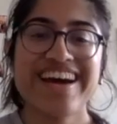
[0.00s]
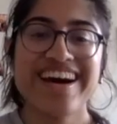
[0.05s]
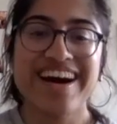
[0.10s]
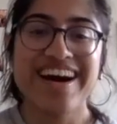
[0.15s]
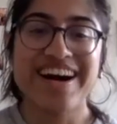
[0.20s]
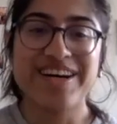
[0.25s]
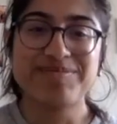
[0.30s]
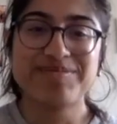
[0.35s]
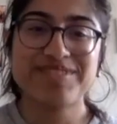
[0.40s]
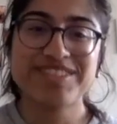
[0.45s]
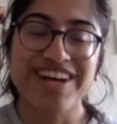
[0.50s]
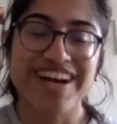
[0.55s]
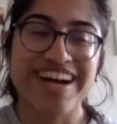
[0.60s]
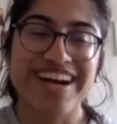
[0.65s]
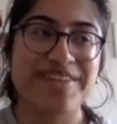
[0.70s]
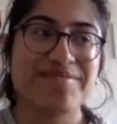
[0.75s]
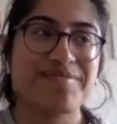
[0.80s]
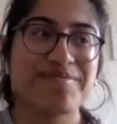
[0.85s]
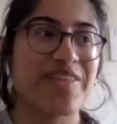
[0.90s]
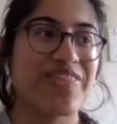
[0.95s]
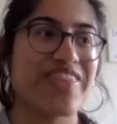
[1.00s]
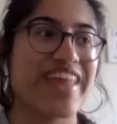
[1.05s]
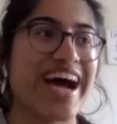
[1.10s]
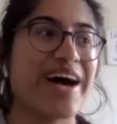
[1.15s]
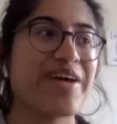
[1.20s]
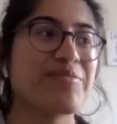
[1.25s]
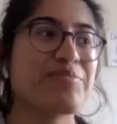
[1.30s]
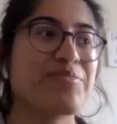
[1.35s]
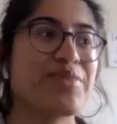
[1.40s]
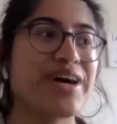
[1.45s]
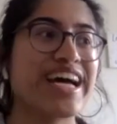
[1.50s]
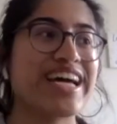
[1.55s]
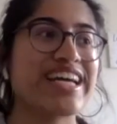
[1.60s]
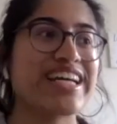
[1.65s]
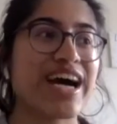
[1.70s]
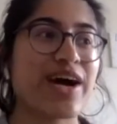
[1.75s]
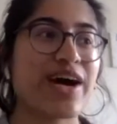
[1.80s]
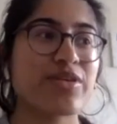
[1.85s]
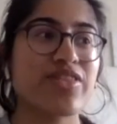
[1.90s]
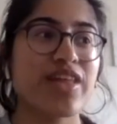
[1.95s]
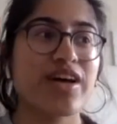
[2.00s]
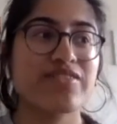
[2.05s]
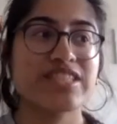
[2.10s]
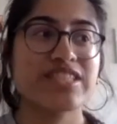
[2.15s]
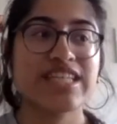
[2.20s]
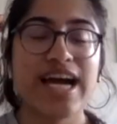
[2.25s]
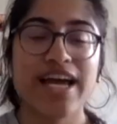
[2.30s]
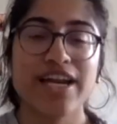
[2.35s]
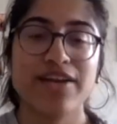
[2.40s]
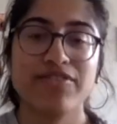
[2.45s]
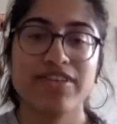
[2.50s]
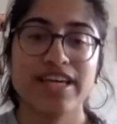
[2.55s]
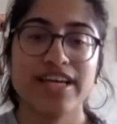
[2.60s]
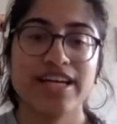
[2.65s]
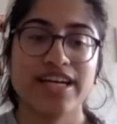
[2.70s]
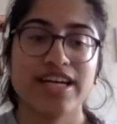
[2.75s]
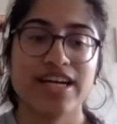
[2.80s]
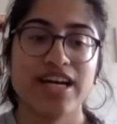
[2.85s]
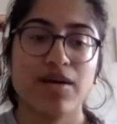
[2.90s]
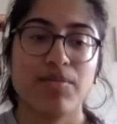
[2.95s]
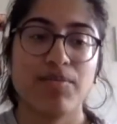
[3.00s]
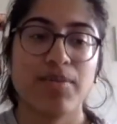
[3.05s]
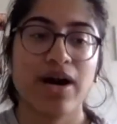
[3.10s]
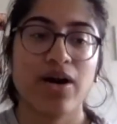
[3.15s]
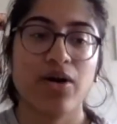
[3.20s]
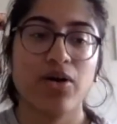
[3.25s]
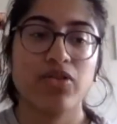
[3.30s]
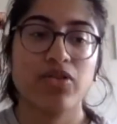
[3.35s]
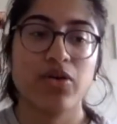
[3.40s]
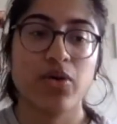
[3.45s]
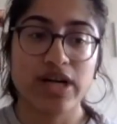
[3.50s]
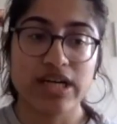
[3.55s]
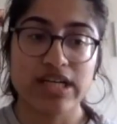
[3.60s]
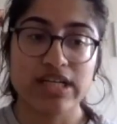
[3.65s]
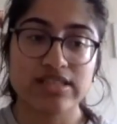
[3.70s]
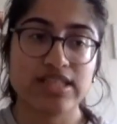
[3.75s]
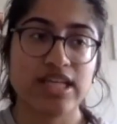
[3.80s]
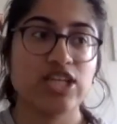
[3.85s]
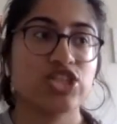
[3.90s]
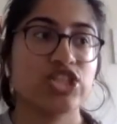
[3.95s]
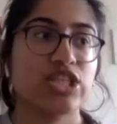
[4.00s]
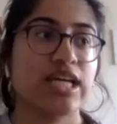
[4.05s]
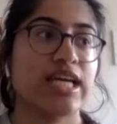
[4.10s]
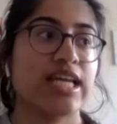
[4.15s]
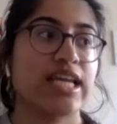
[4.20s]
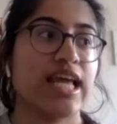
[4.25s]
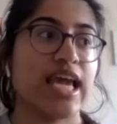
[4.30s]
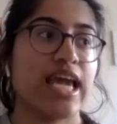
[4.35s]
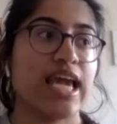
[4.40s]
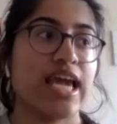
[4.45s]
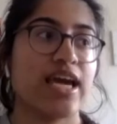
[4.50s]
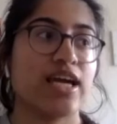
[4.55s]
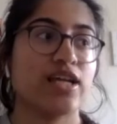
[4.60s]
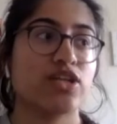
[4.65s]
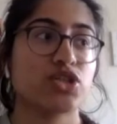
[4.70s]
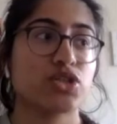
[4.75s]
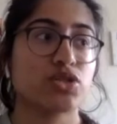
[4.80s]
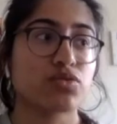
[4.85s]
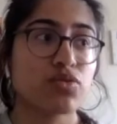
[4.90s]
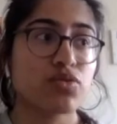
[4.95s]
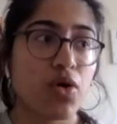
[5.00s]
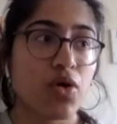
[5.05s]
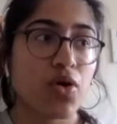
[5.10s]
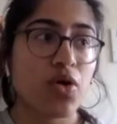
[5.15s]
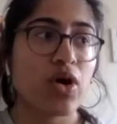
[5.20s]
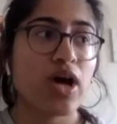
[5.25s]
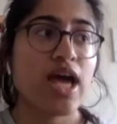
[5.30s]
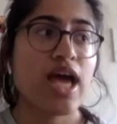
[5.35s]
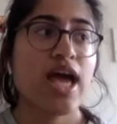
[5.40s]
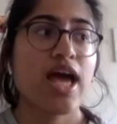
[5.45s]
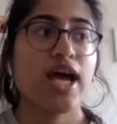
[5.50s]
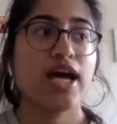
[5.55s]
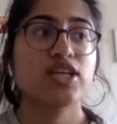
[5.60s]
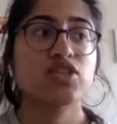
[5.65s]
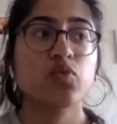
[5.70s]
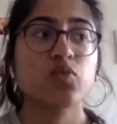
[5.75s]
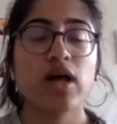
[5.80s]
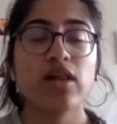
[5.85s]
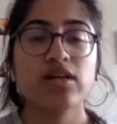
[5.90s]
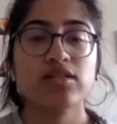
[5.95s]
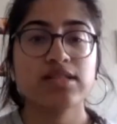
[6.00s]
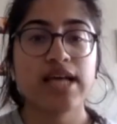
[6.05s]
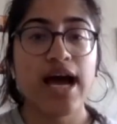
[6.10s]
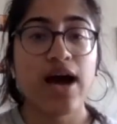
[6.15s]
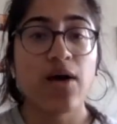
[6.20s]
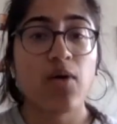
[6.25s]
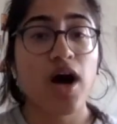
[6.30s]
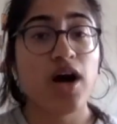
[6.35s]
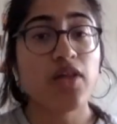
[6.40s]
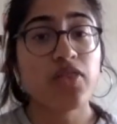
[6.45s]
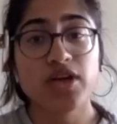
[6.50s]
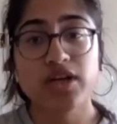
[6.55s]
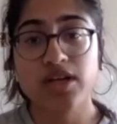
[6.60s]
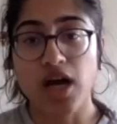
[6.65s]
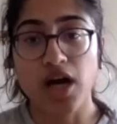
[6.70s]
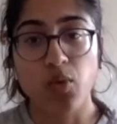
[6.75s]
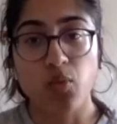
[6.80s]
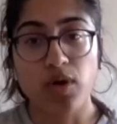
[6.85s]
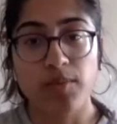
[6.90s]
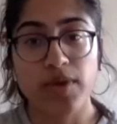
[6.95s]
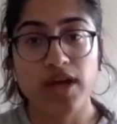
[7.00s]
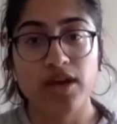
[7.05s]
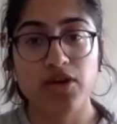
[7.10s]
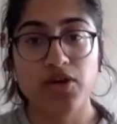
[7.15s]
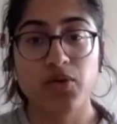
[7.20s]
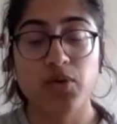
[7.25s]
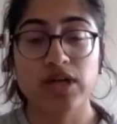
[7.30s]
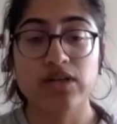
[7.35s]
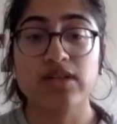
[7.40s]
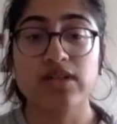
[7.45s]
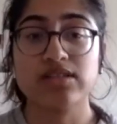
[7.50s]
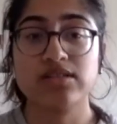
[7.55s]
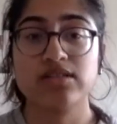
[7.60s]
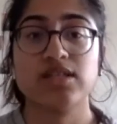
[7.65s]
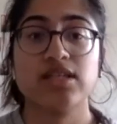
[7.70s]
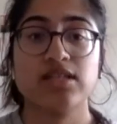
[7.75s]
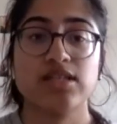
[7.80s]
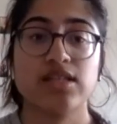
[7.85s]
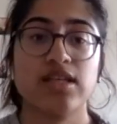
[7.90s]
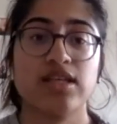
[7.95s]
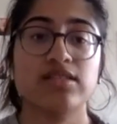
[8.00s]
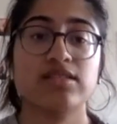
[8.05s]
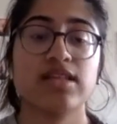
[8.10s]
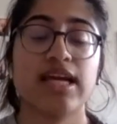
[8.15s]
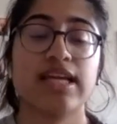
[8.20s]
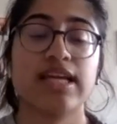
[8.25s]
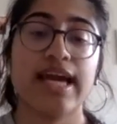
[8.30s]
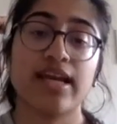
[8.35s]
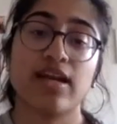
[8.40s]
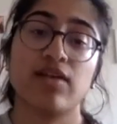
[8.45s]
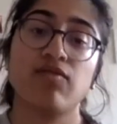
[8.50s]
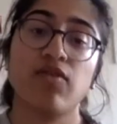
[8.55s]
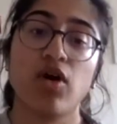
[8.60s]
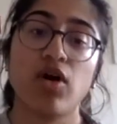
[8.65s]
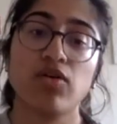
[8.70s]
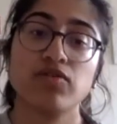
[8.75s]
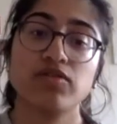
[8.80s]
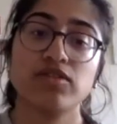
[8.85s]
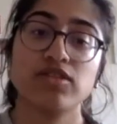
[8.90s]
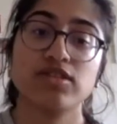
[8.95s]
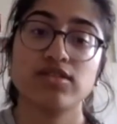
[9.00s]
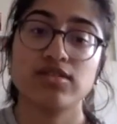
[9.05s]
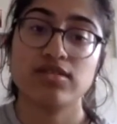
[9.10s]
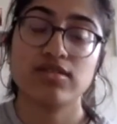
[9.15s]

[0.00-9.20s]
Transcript: Um, sorry about that, but I would love to kind of hear about the organization and your role, as well as how other young women who are listening to this can get involved.